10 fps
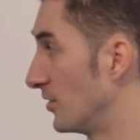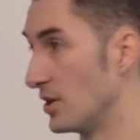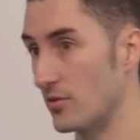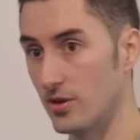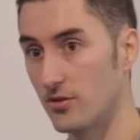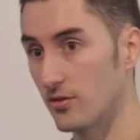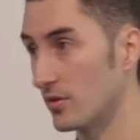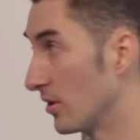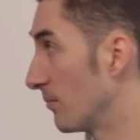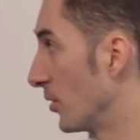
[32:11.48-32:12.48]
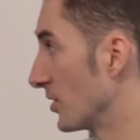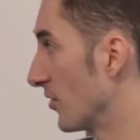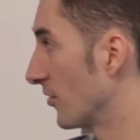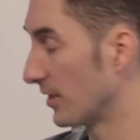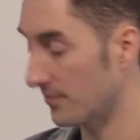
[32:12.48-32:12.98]
decrease by
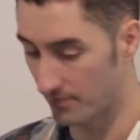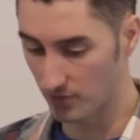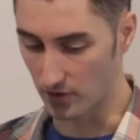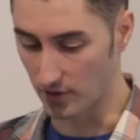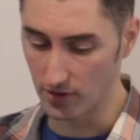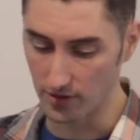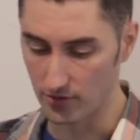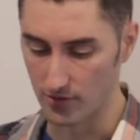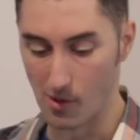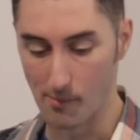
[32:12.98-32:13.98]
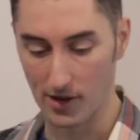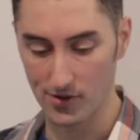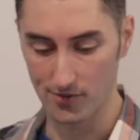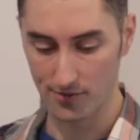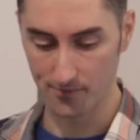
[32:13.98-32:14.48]
using it. So it's not
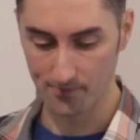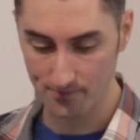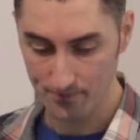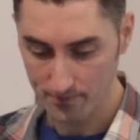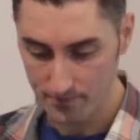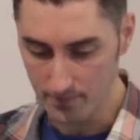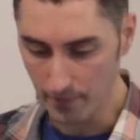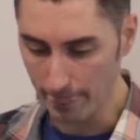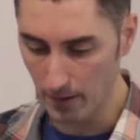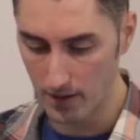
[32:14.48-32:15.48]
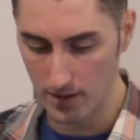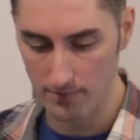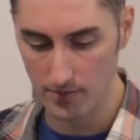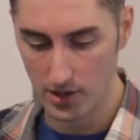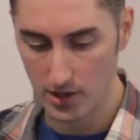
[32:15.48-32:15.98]
massive.
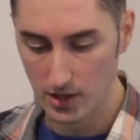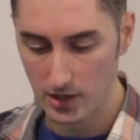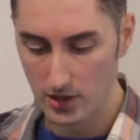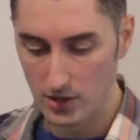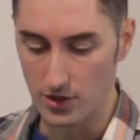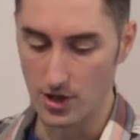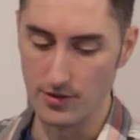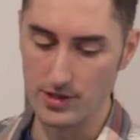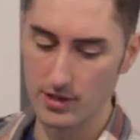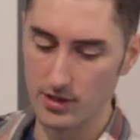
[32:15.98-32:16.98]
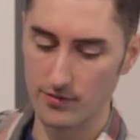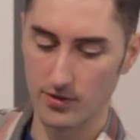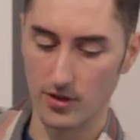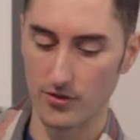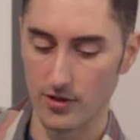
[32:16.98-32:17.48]
I'd say the only kind
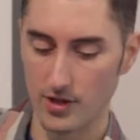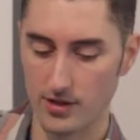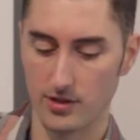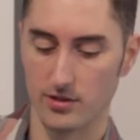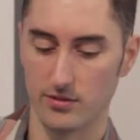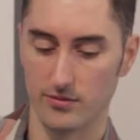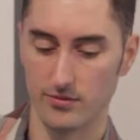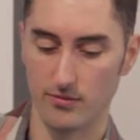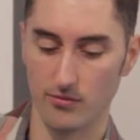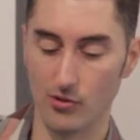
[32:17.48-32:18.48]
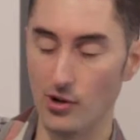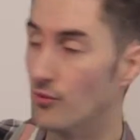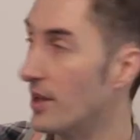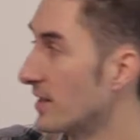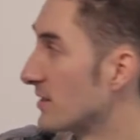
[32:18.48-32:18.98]
of
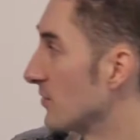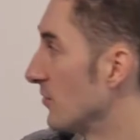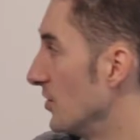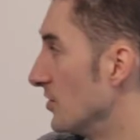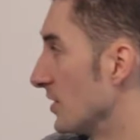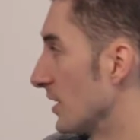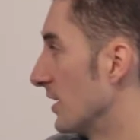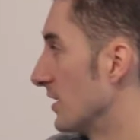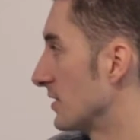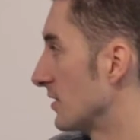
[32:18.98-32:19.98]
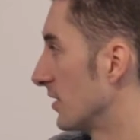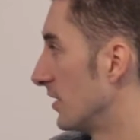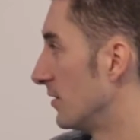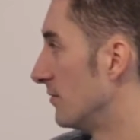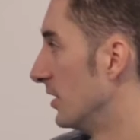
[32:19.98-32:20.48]
real negative of using it is
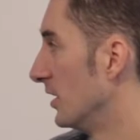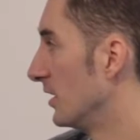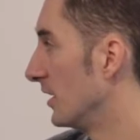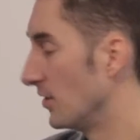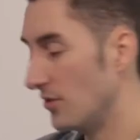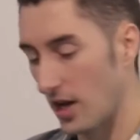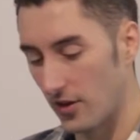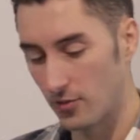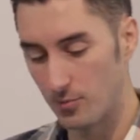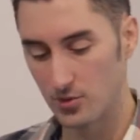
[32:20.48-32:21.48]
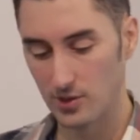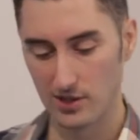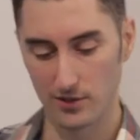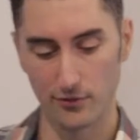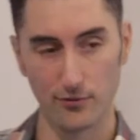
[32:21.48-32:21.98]
that it adds
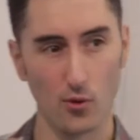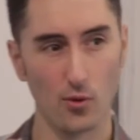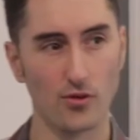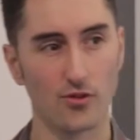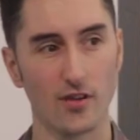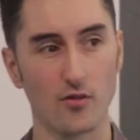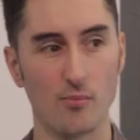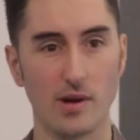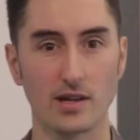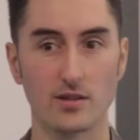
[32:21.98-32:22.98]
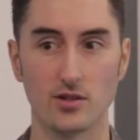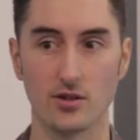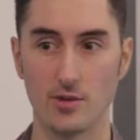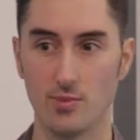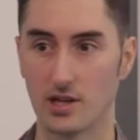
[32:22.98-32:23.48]
between like 4 and 7 meg to
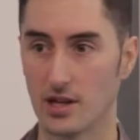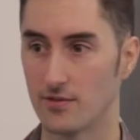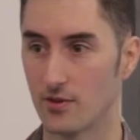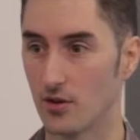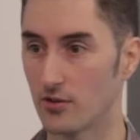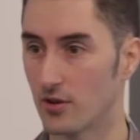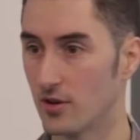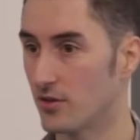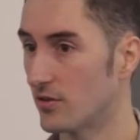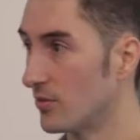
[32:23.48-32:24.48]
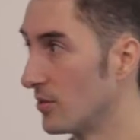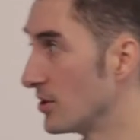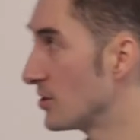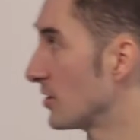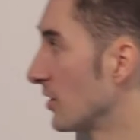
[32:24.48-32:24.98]
your APK file size,
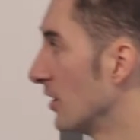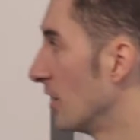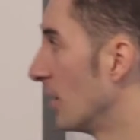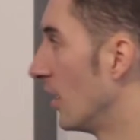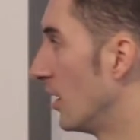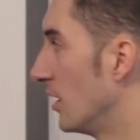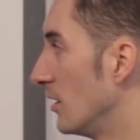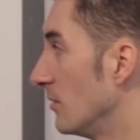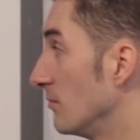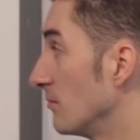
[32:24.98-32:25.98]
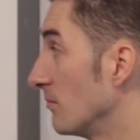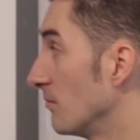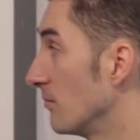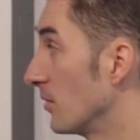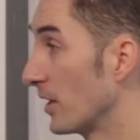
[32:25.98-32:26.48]
which
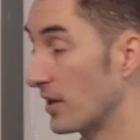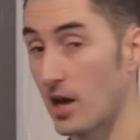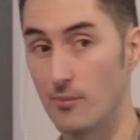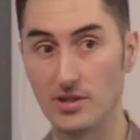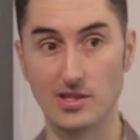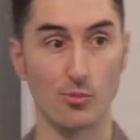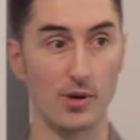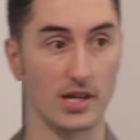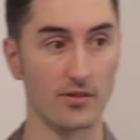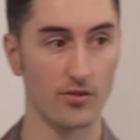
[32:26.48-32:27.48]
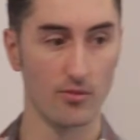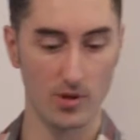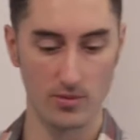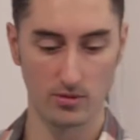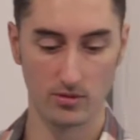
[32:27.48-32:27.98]
it can be a deal breaker for some
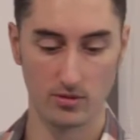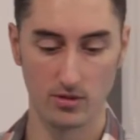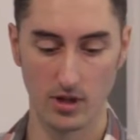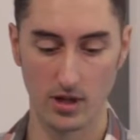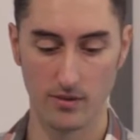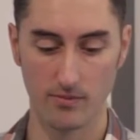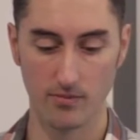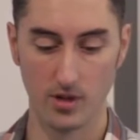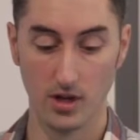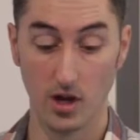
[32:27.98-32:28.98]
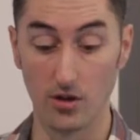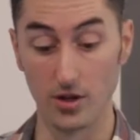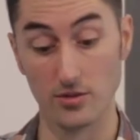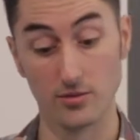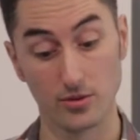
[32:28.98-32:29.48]
people.
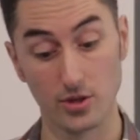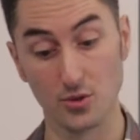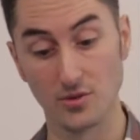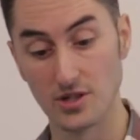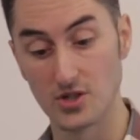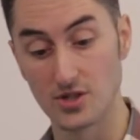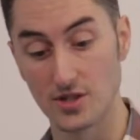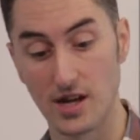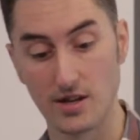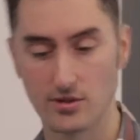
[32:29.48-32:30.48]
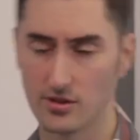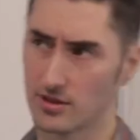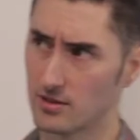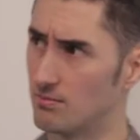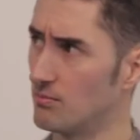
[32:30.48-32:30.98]
Although Google did just announce
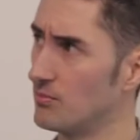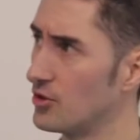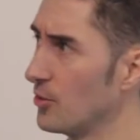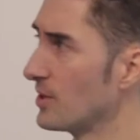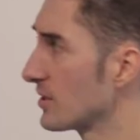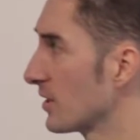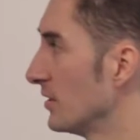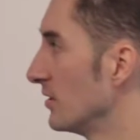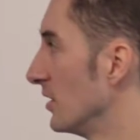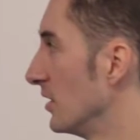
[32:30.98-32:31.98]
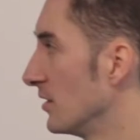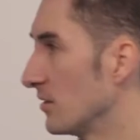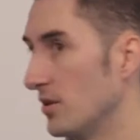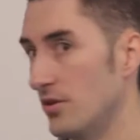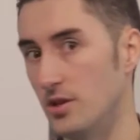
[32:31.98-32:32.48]
like 2 weeks ago
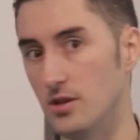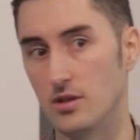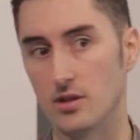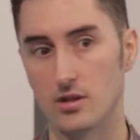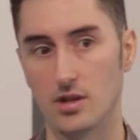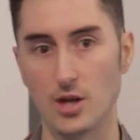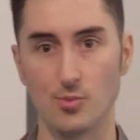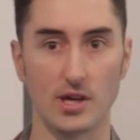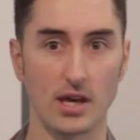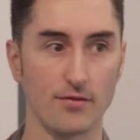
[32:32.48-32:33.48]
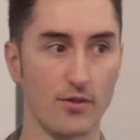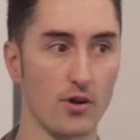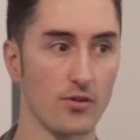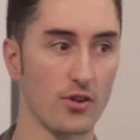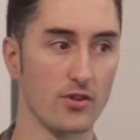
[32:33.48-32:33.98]
that the APK
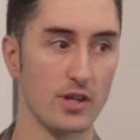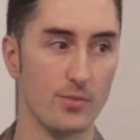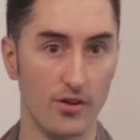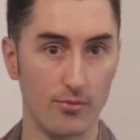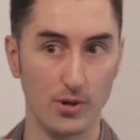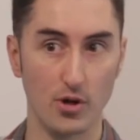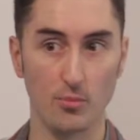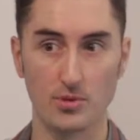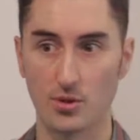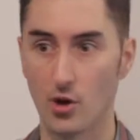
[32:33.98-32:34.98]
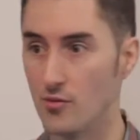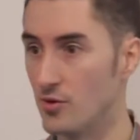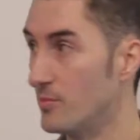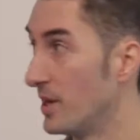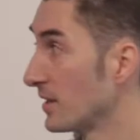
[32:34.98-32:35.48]
file size limit has been up to
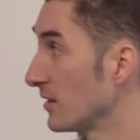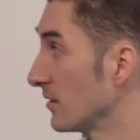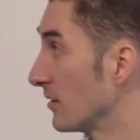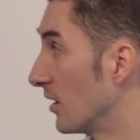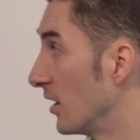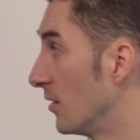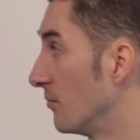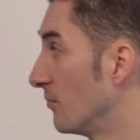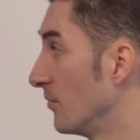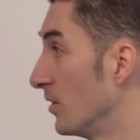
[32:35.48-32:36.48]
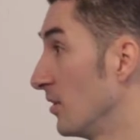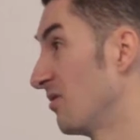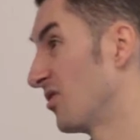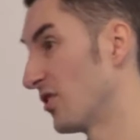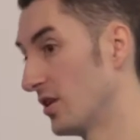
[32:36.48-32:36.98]
100 meg.
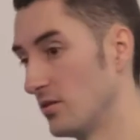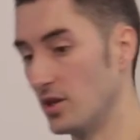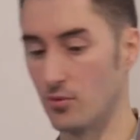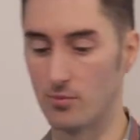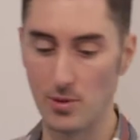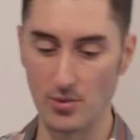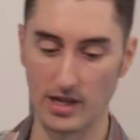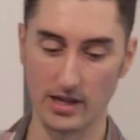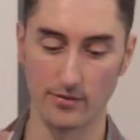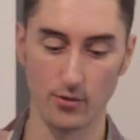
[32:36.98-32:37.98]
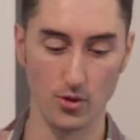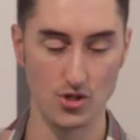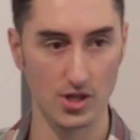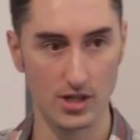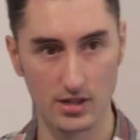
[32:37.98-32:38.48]
So with people getting
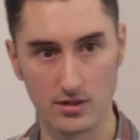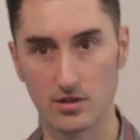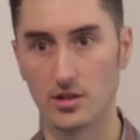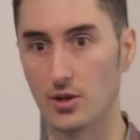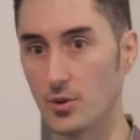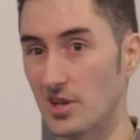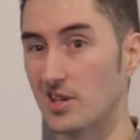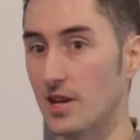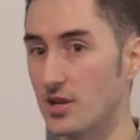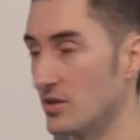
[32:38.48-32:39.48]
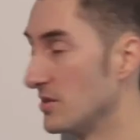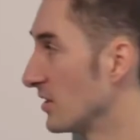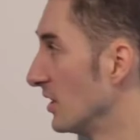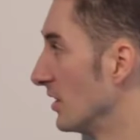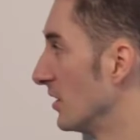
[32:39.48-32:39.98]
4G and quicker connections,